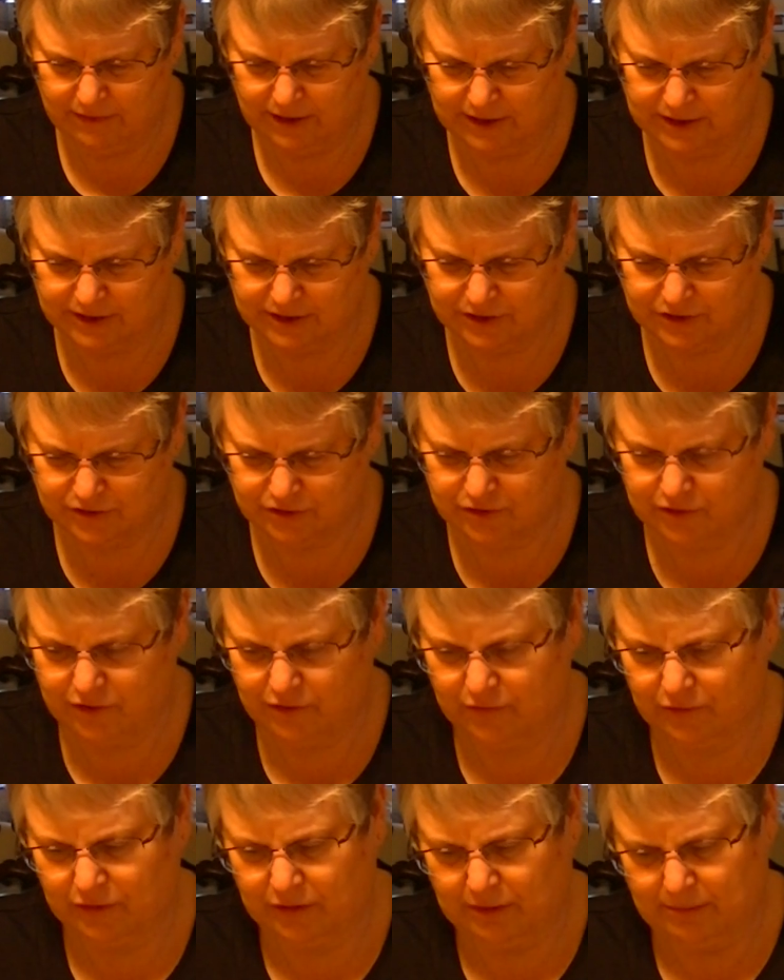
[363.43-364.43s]
I just turn it
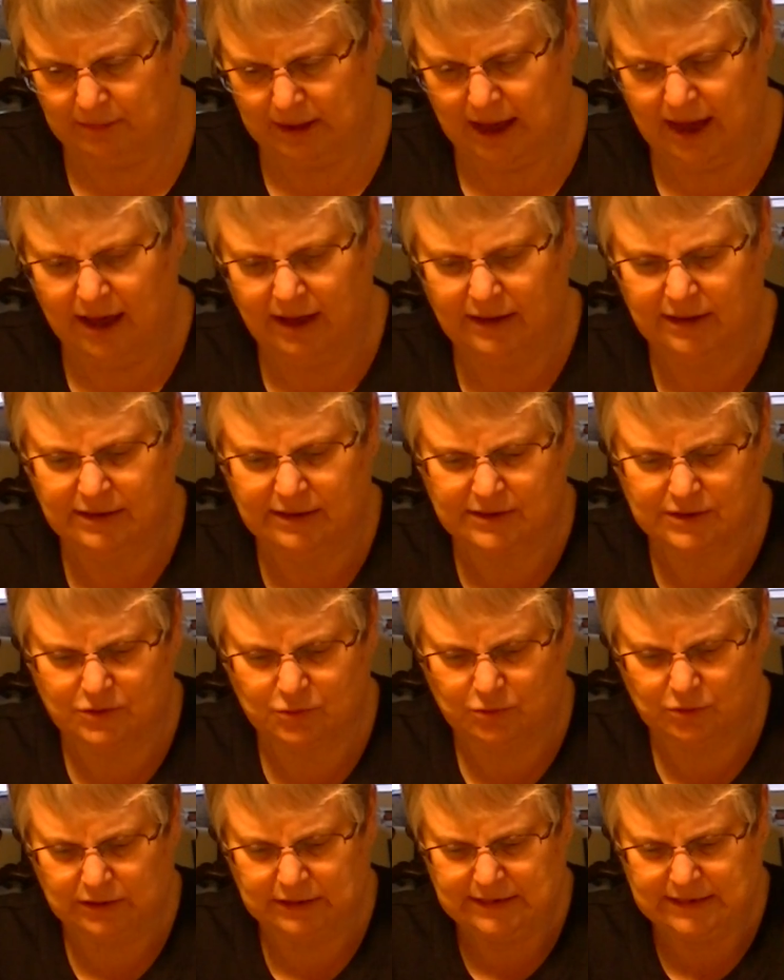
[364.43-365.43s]
over in the back, and it's
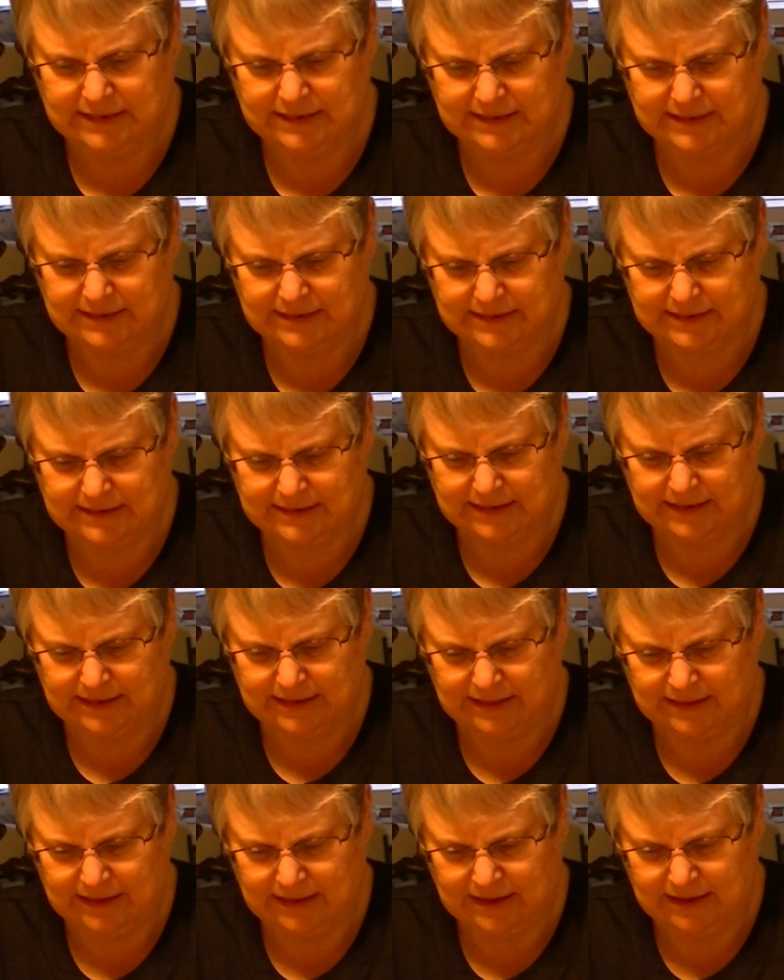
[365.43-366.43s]
real easy to see
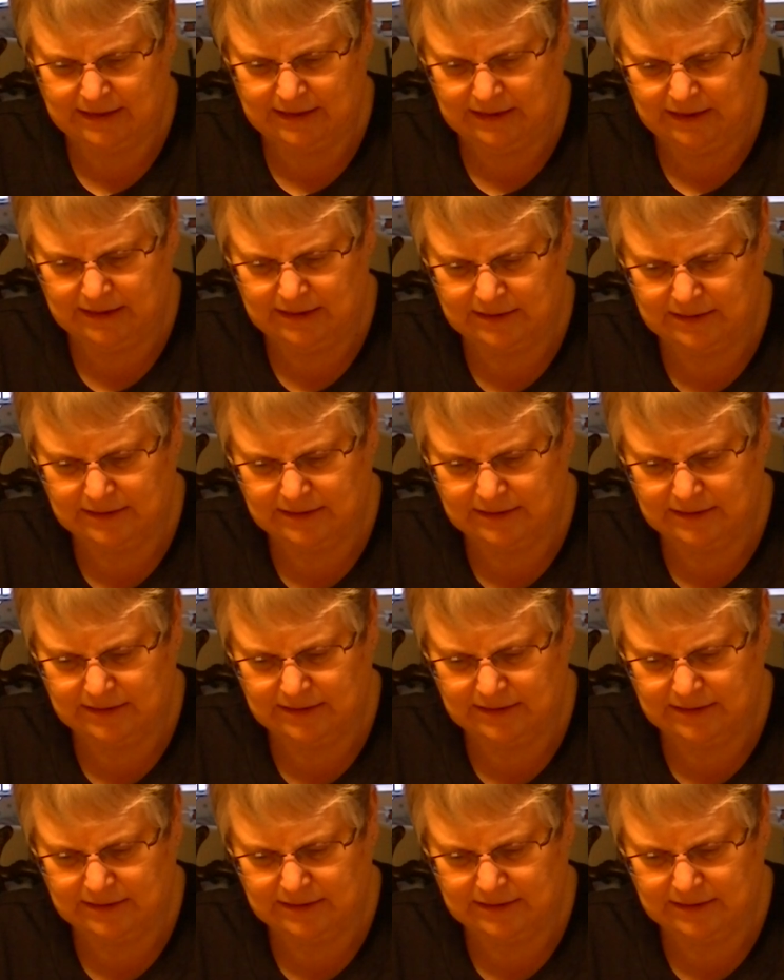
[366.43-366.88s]
then.